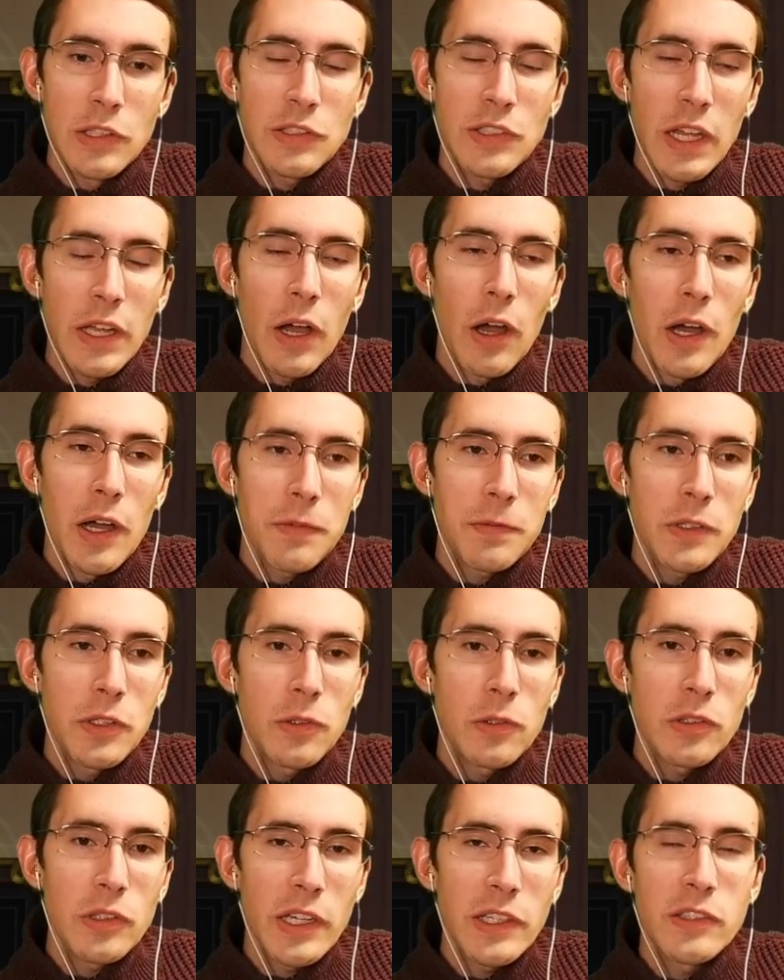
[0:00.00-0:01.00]
It's just I
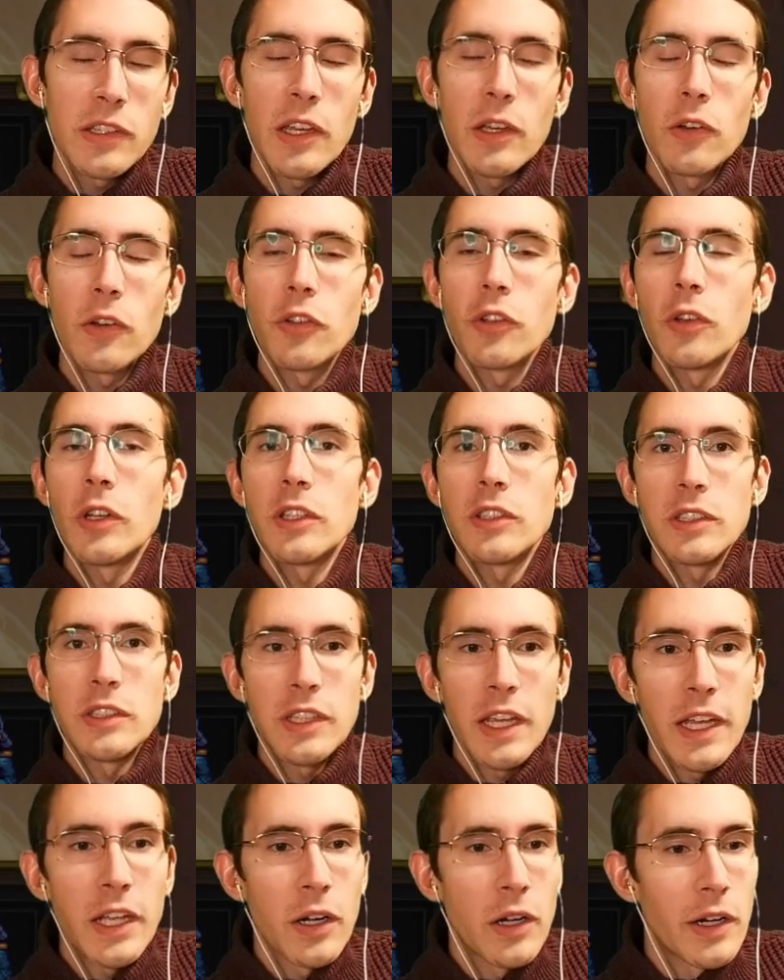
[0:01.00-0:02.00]
often use Lysander's unit
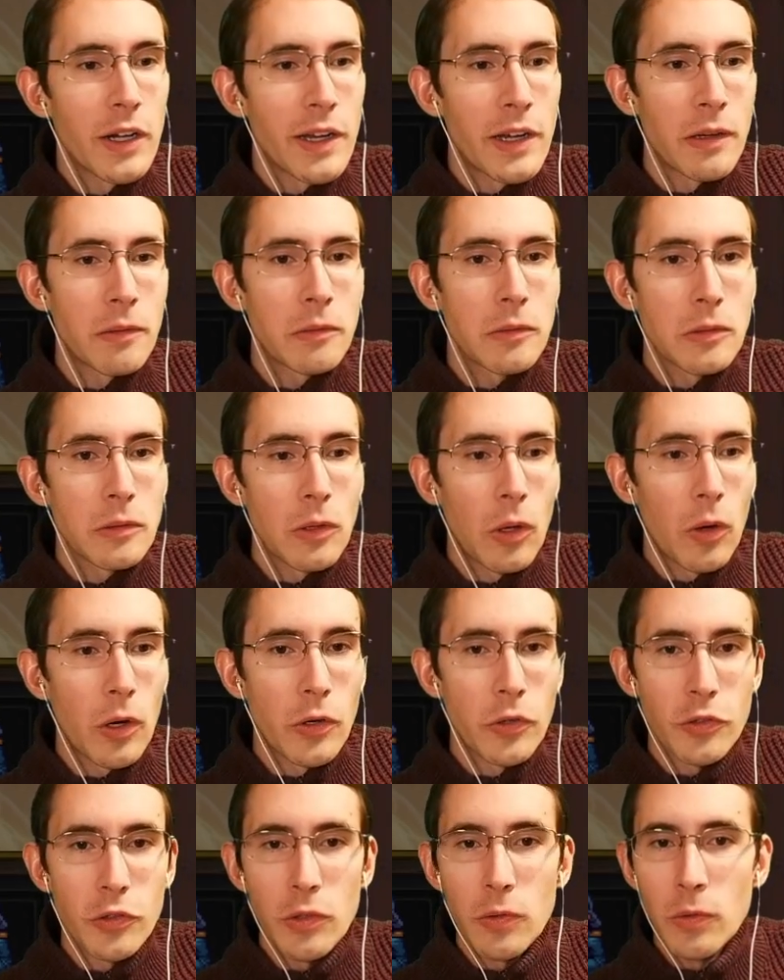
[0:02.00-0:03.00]
to take on
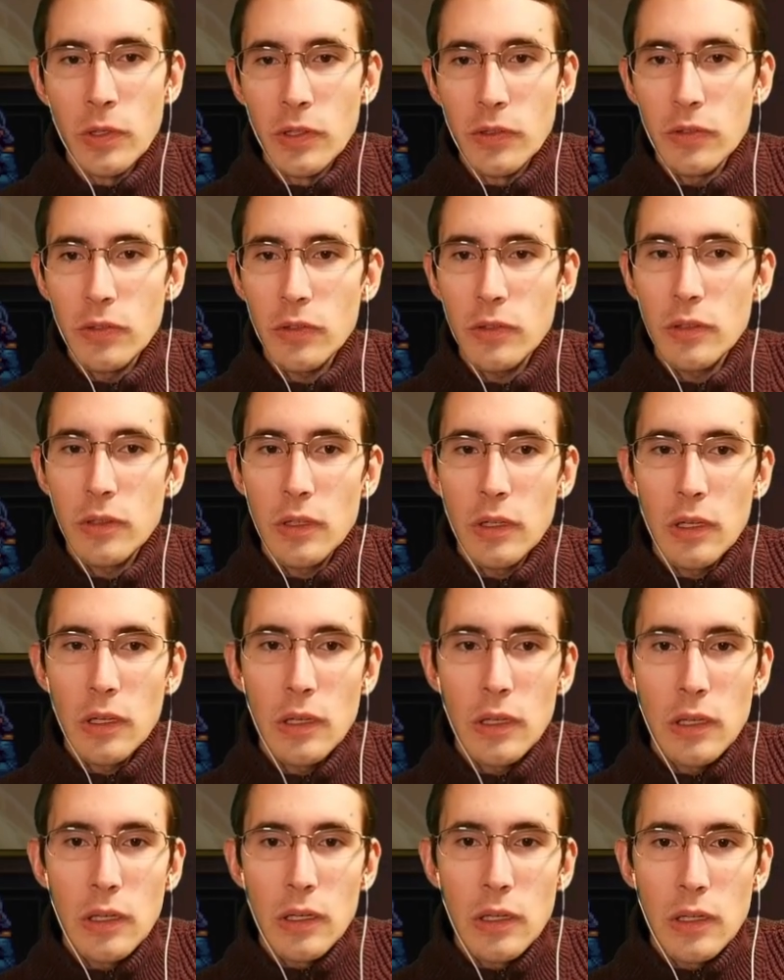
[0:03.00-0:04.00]
large units.
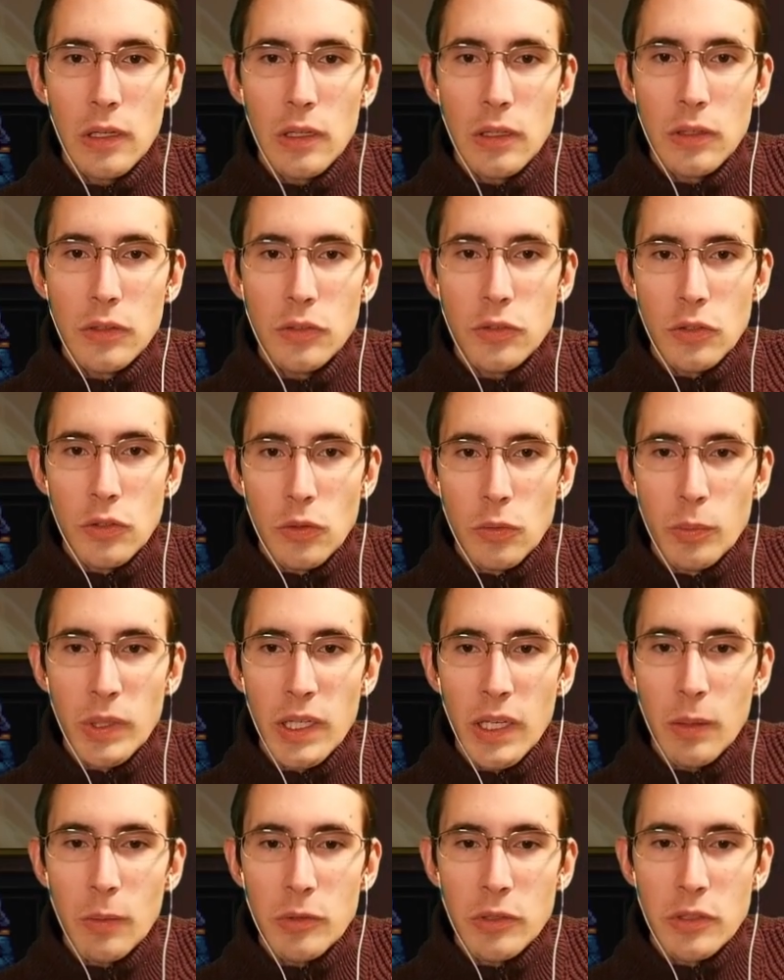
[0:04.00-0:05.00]
So
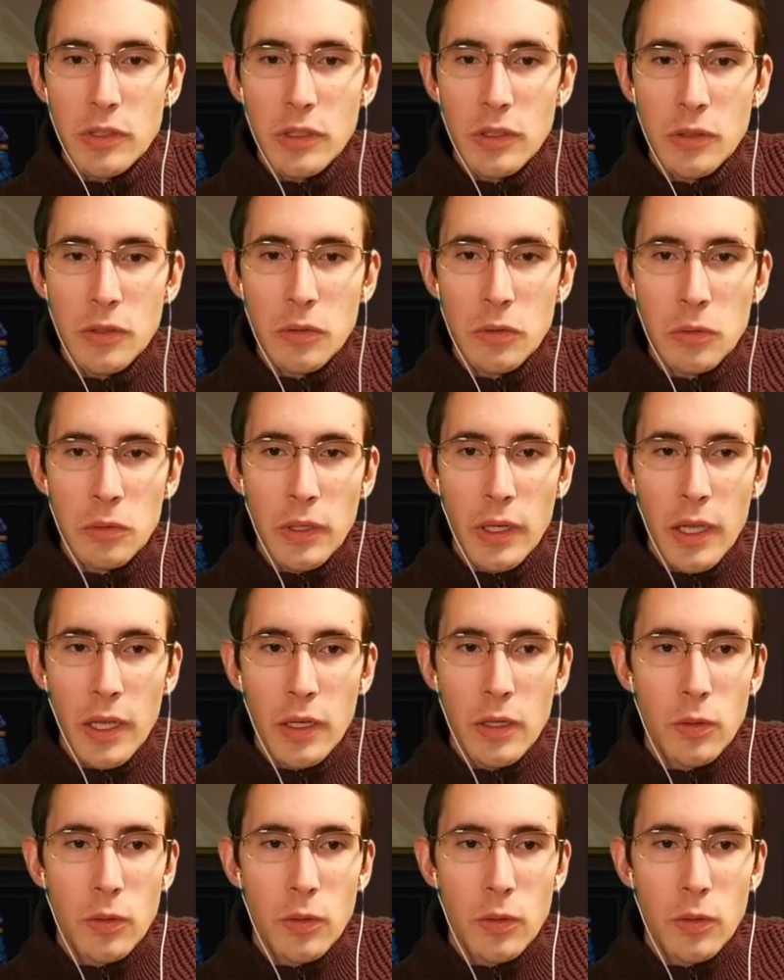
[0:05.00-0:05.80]
being able to deal